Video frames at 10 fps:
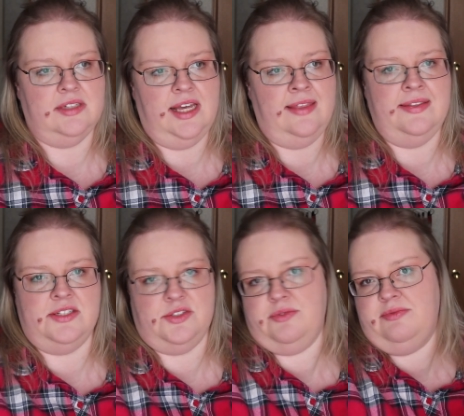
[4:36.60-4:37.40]
in
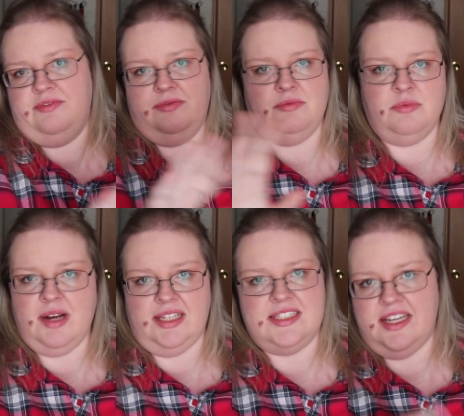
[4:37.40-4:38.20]
this
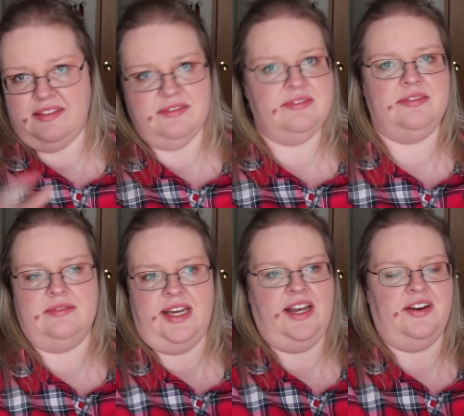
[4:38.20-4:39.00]
relative
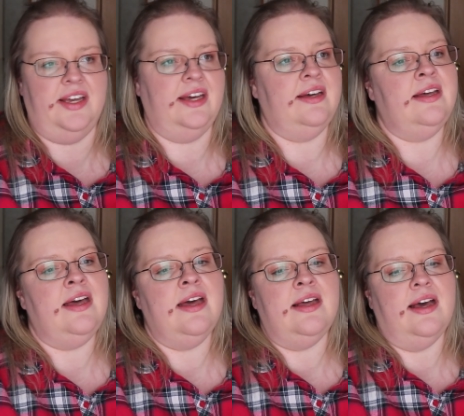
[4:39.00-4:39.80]
area.
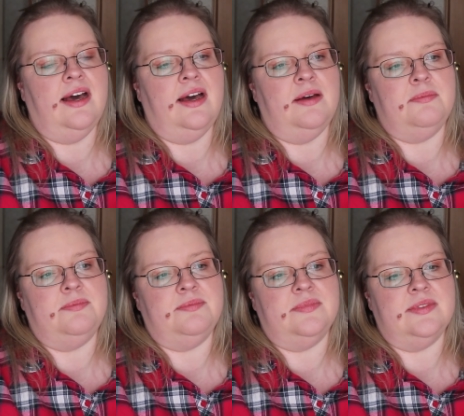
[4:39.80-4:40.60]

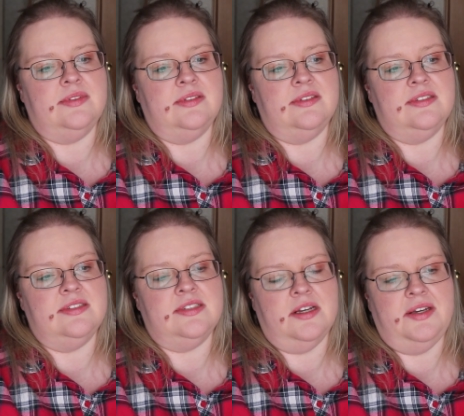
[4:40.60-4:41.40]
Um,
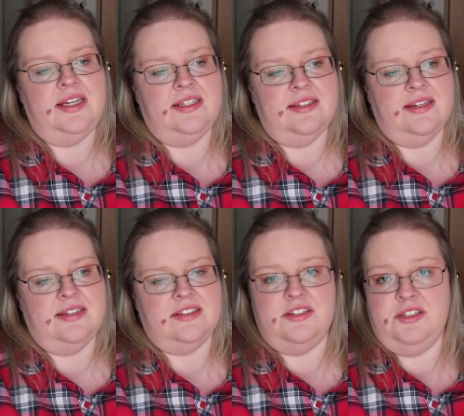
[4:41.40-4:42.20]
so he
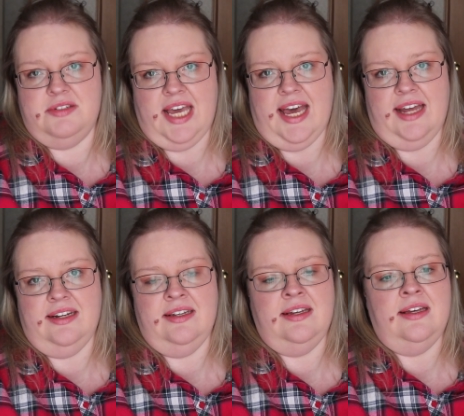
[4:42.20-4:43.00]
is a new
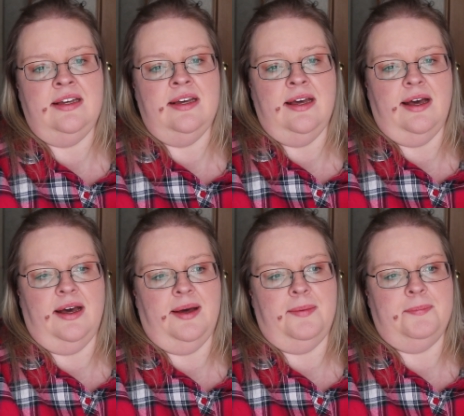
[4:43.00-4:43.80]
dad.
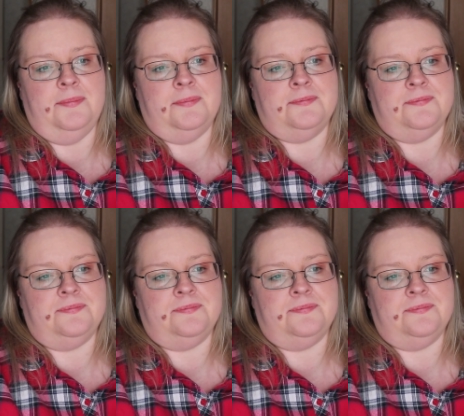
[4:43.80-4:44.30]
Um,